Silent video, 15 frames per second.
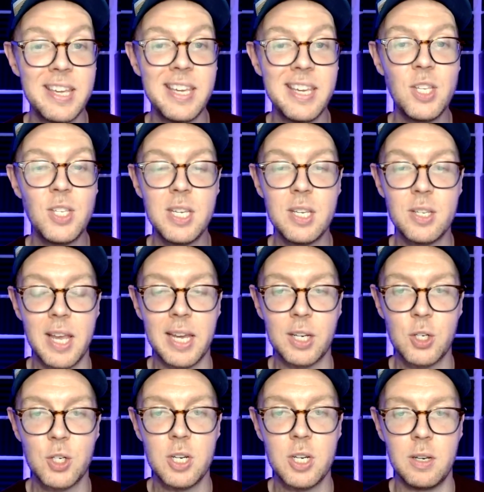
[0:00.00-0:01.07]
easy
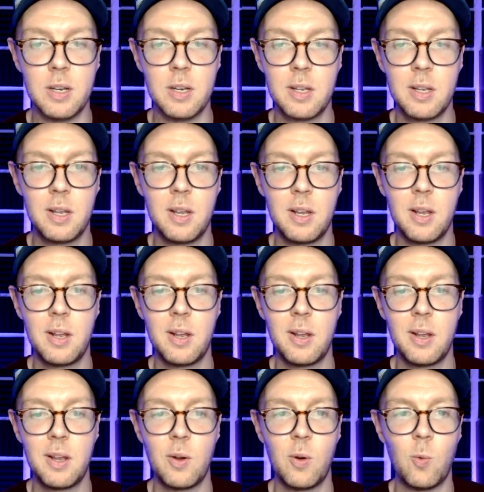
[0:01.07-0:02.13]
section,
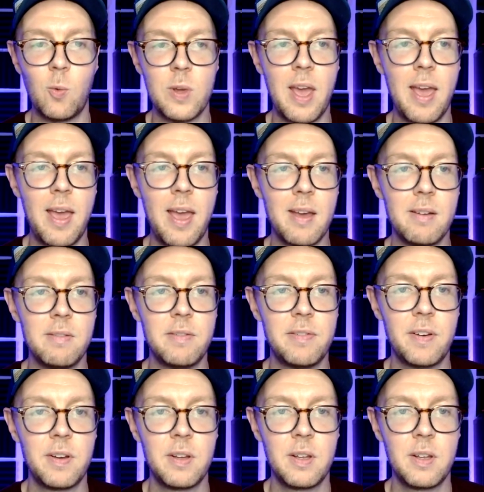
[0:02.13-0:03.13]
we have